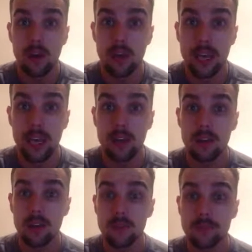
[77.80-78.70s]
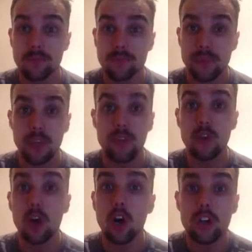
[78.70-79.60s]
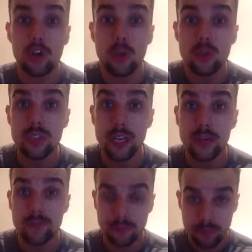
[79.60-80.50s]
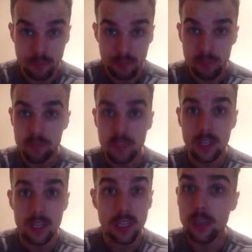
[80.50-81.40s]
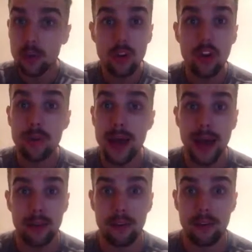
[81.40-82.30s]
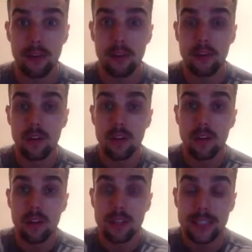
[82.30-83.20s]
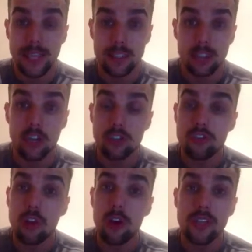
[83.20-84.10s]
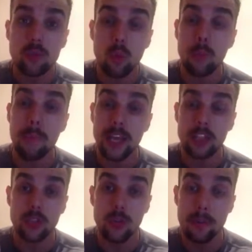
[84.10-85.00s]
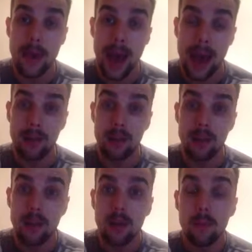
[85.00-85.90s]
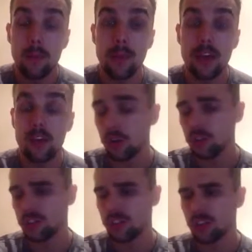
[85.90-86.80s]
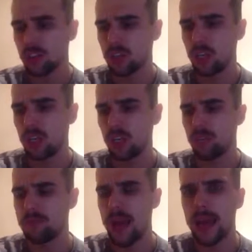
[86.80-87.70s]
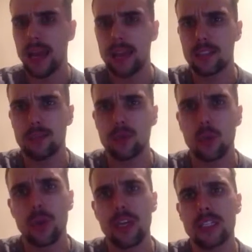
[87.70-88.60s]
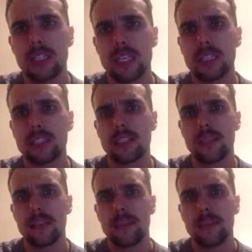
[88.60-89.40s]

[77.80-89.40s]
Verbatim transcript: Okay? If you can't use it, then you're not a man. Testosterone is what makes you a man. But because you've made some choices